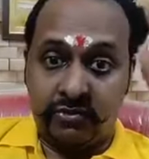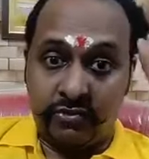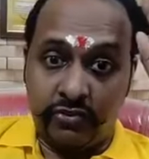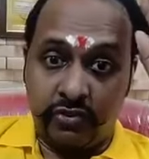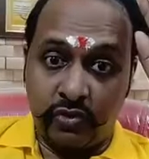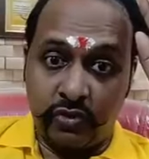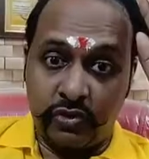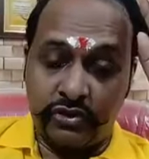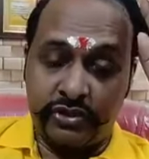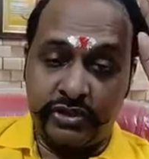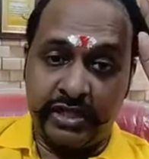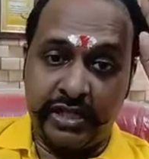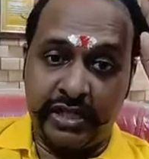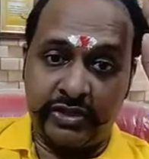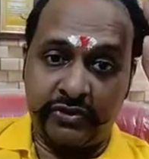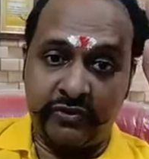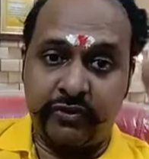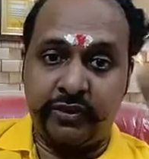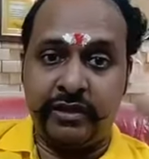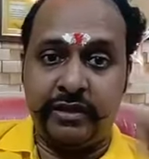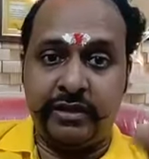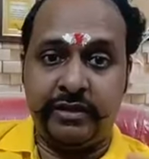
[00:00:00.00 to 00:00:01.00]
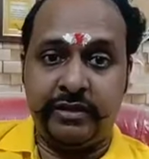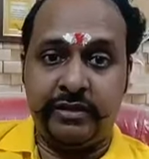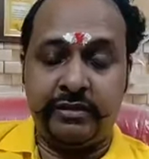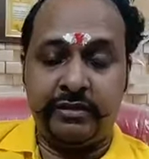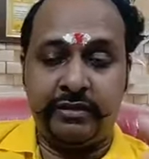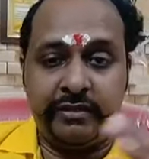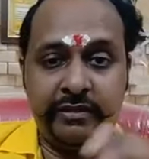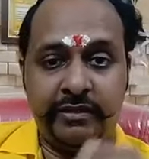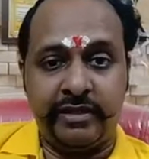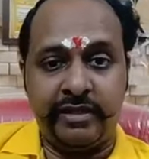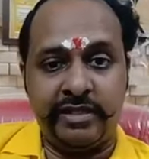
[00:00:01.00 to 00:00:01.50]
those days only
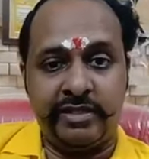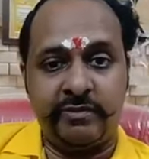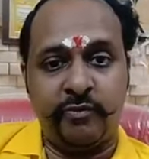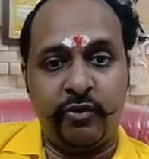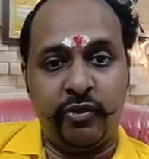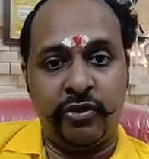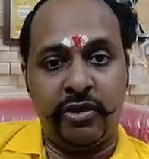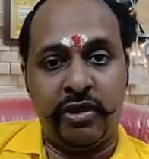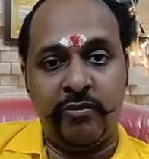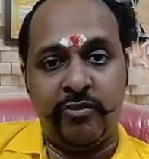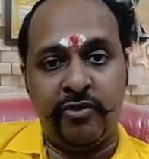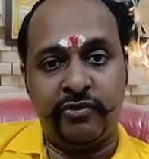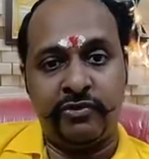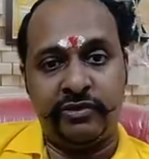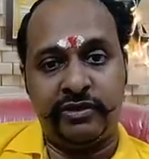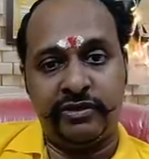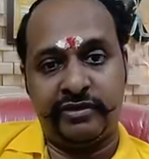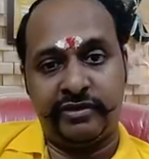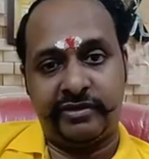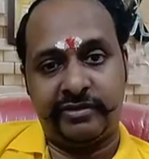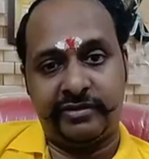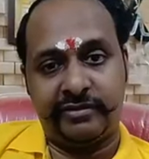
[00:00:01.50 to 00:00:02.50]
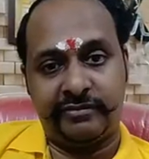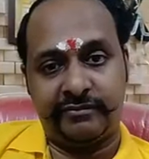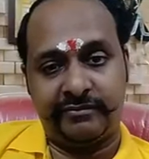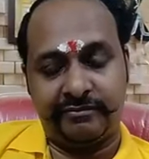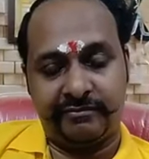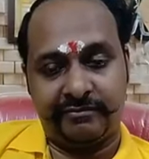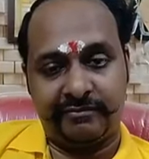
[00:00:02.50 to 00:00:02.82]
he spoke about this.